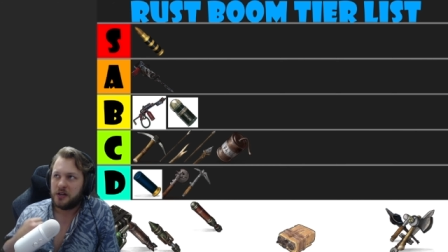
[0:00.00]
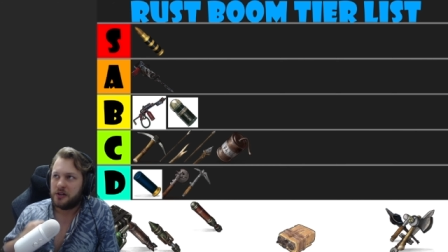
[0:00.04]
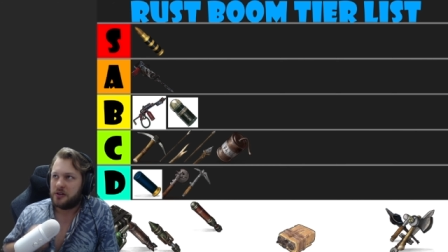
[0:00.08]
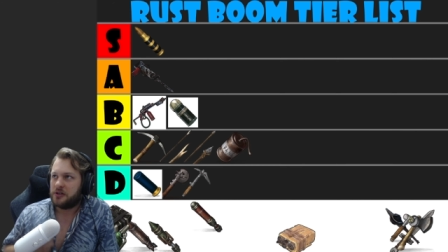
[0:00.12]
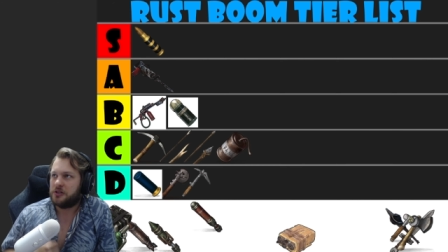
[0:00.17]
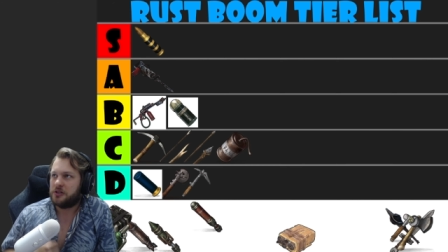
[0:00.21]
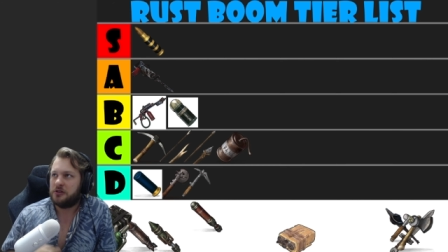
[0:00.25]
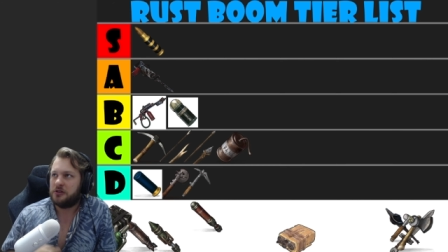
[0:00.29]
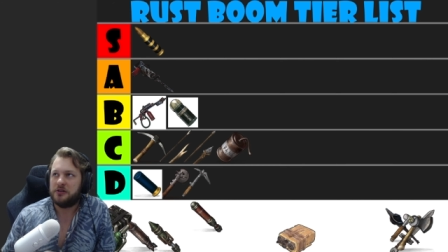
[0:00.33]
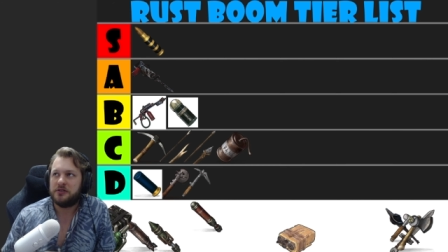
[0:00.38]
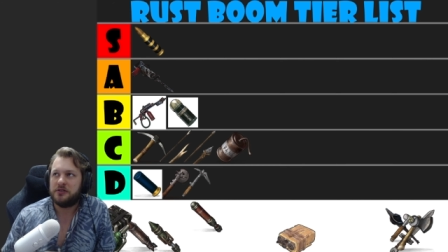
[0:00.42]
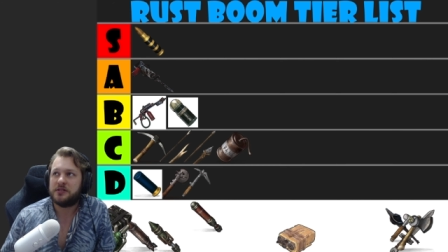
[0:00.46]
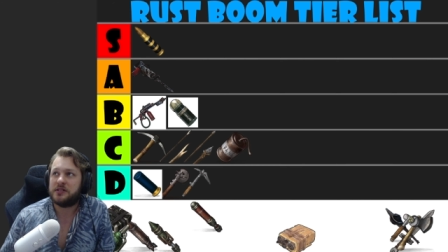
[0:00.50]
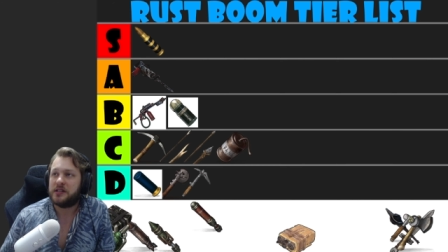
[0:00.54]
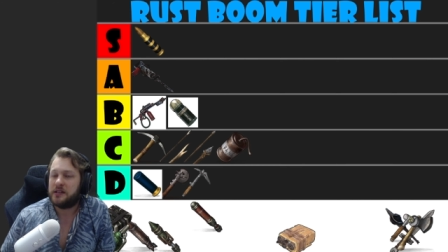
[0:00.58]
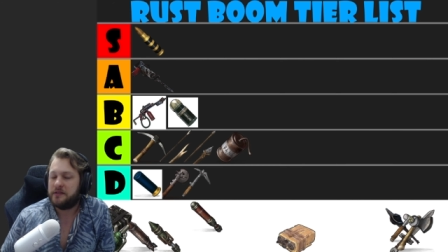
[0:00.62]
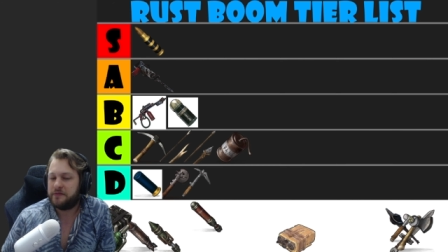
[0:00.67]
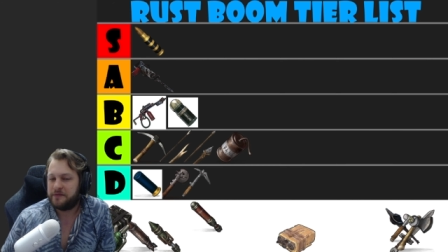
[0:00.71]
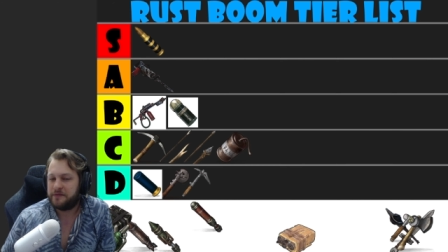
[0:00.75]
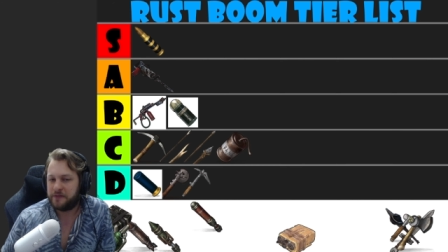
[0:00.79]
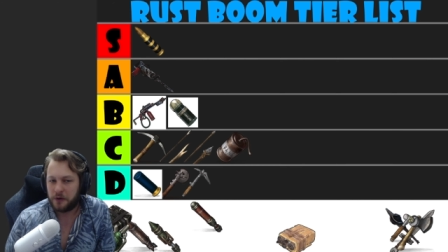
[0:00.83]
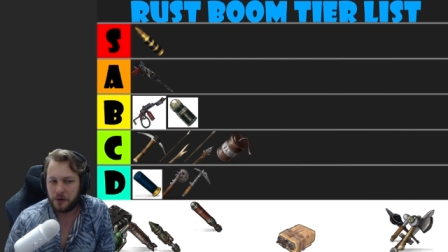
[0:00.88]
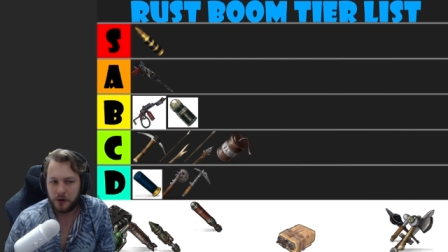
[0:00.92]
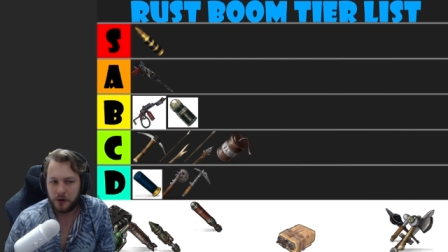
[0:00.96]
use
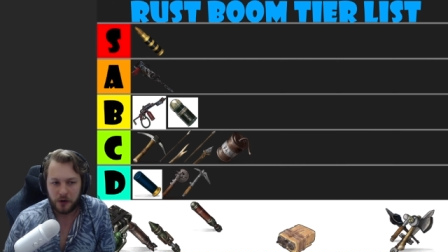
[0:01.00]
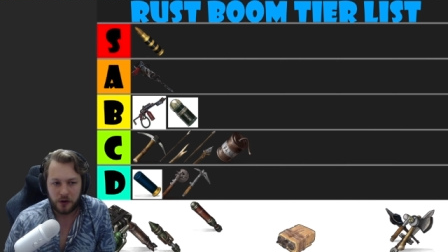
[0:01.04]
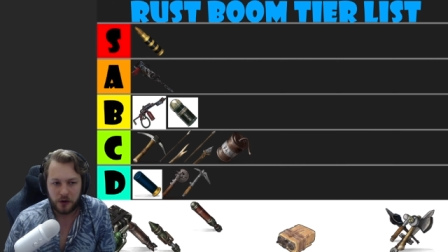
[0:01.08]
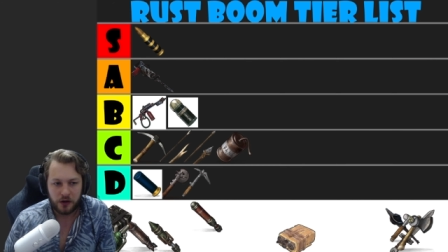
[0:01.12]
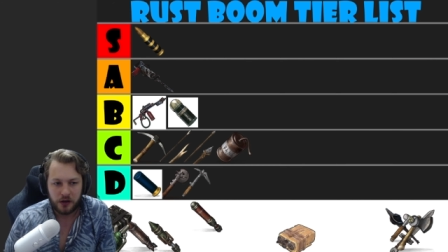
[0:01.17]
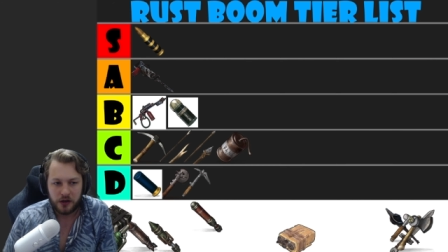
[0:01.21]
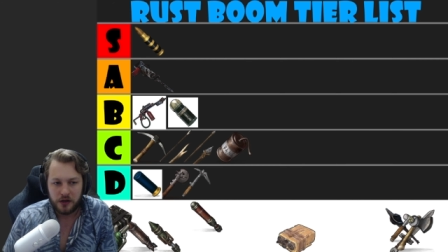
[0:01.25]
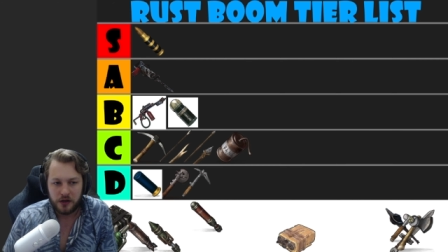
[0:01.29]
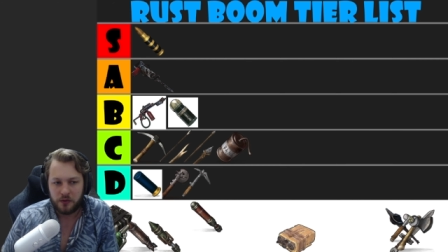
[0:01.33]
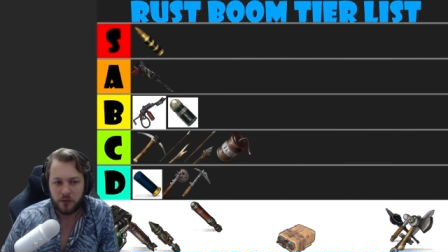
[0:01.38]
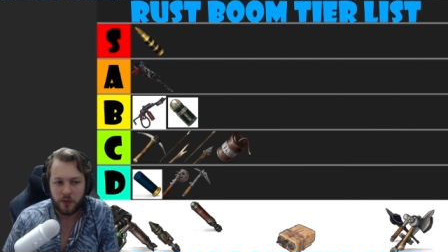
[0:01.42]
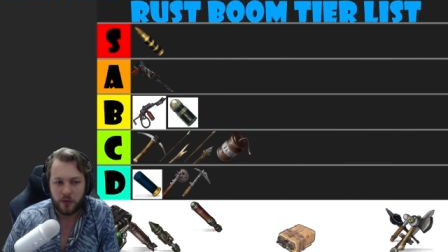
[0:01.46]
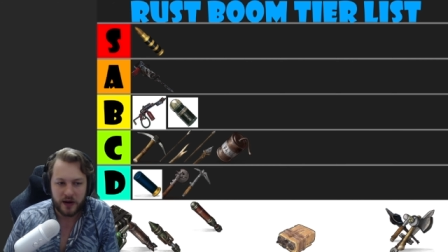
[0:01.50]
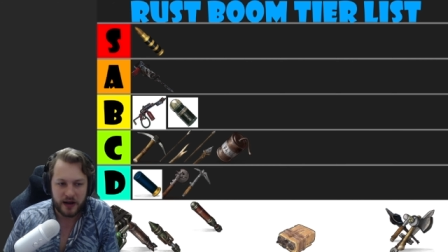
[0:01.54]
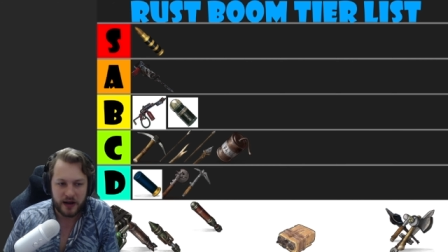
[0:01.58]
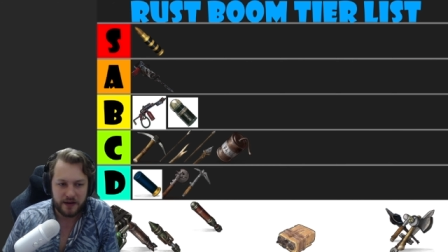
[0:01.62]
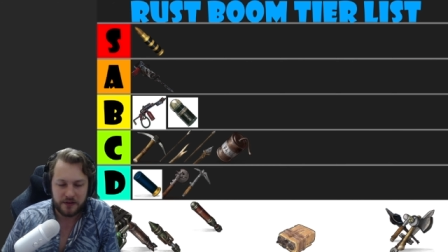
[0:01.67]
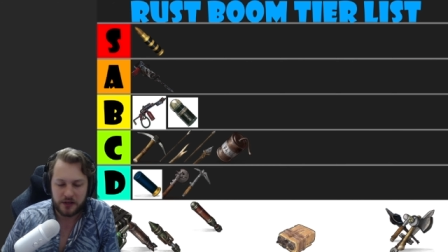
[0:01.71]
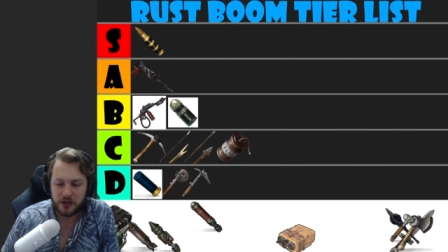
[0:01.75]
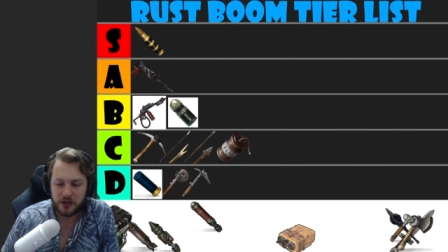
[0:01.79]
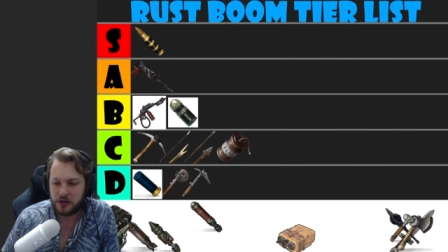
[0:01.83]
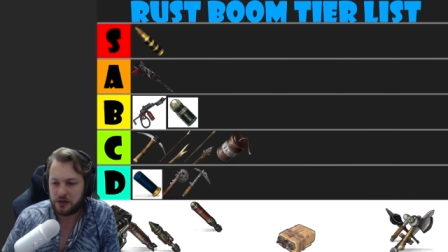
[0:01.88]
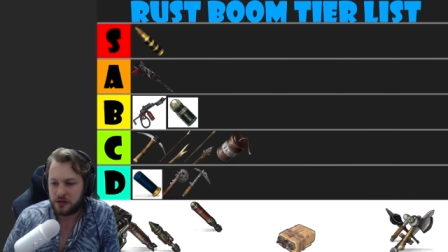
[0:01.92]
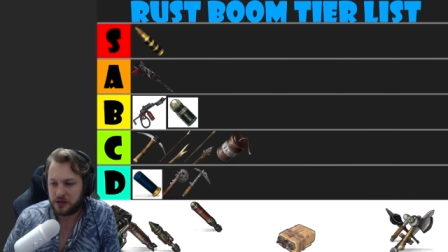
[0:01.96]
C4, whatever
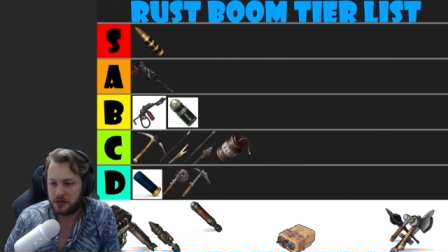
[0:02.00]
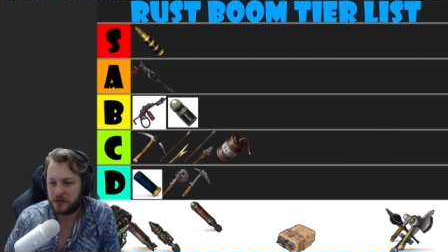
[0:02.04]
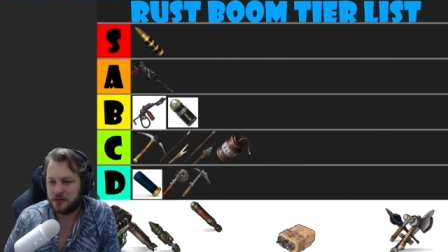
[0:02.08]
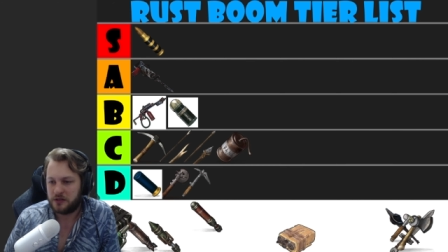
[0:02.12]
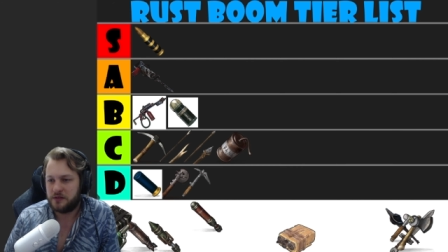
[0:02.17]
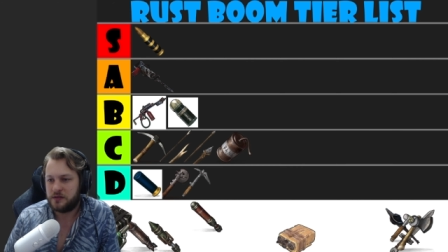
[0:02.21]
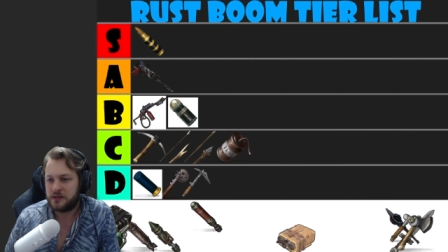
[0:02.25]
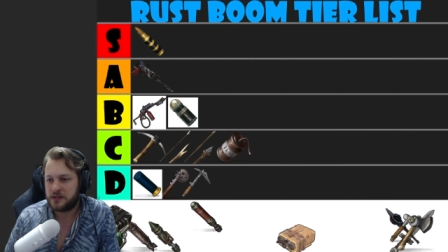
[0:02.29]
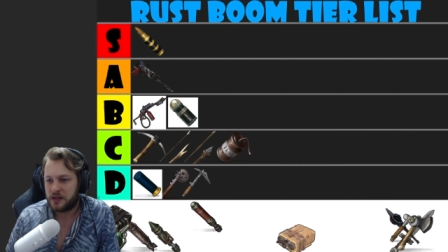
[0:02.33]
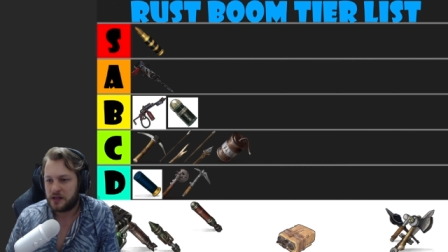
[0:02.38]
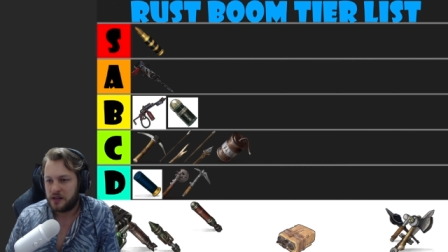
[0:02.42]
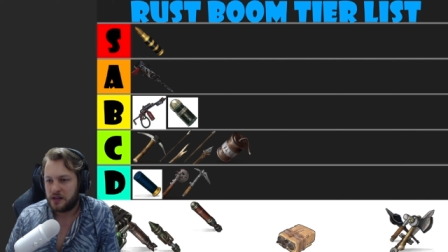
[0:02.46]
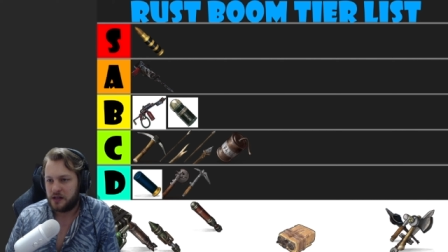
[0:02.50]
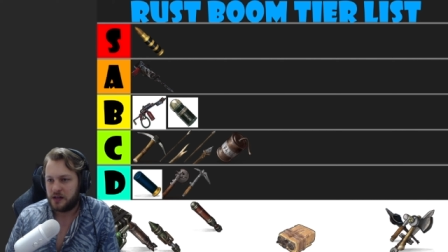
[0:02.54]
you use,